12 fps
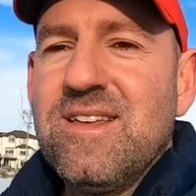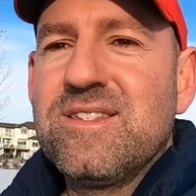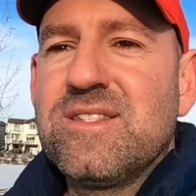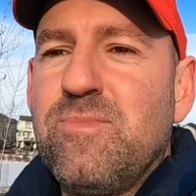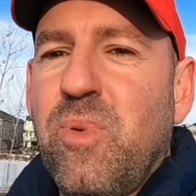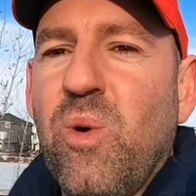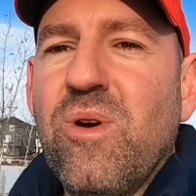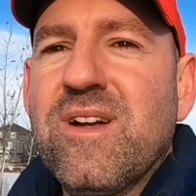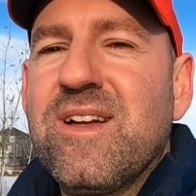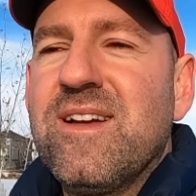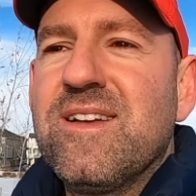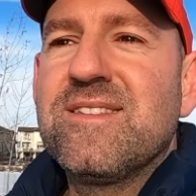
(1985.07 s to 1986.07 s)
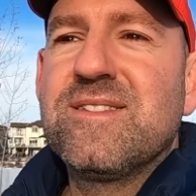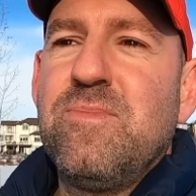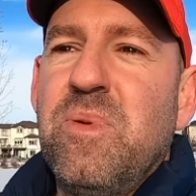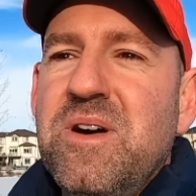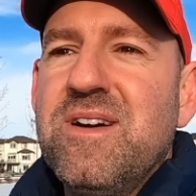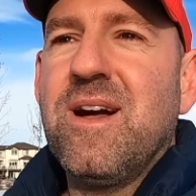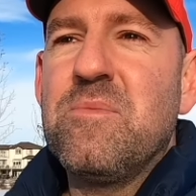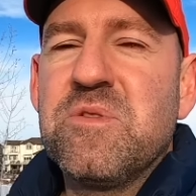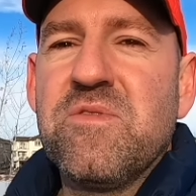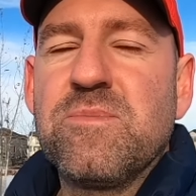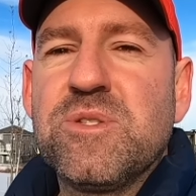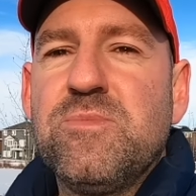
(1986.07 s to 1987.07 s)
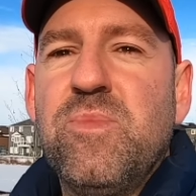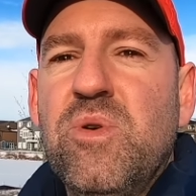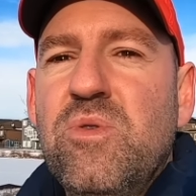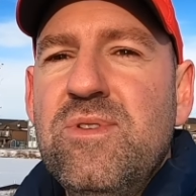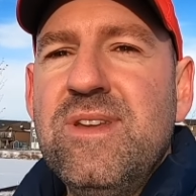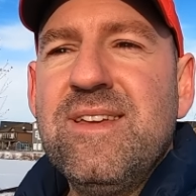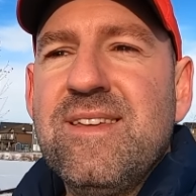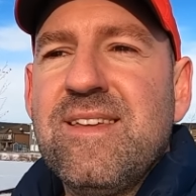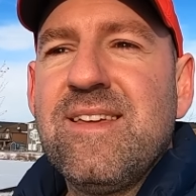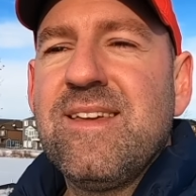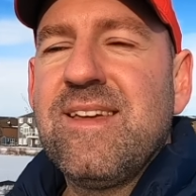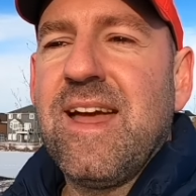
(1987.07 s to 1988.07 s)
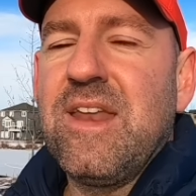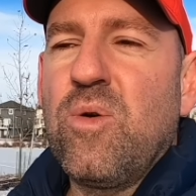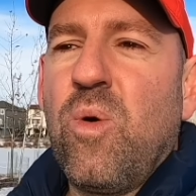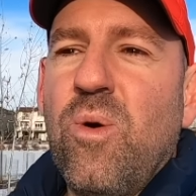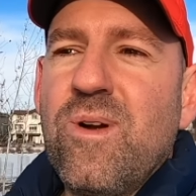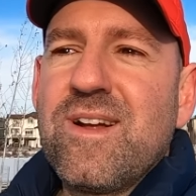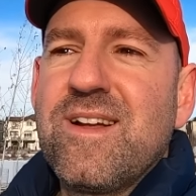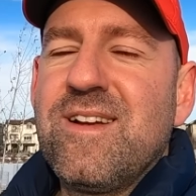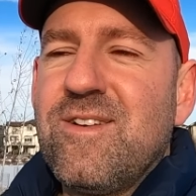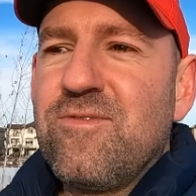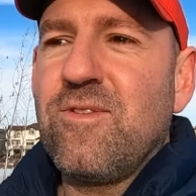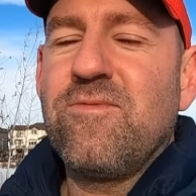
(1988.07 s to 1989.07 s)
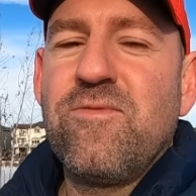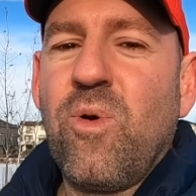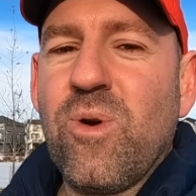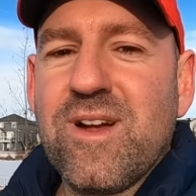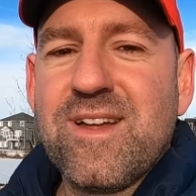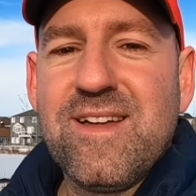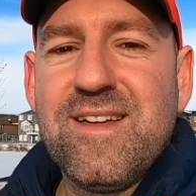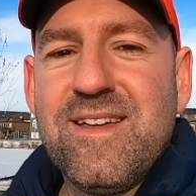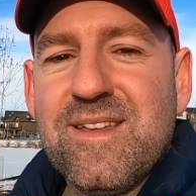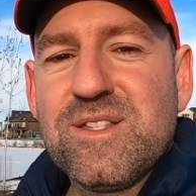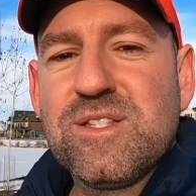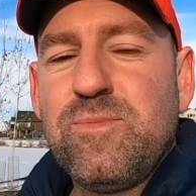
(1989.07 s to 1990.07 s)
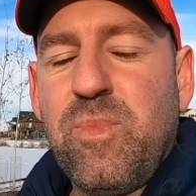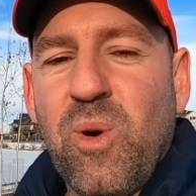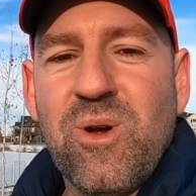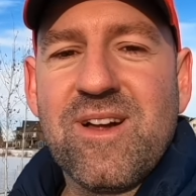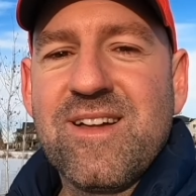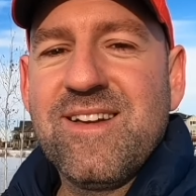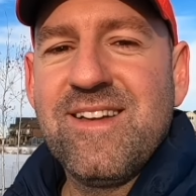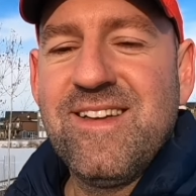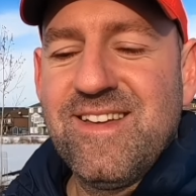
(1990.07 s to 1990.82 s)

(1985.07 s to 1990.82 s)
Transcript: spork, sp comes from spoon and ork from fork, spork.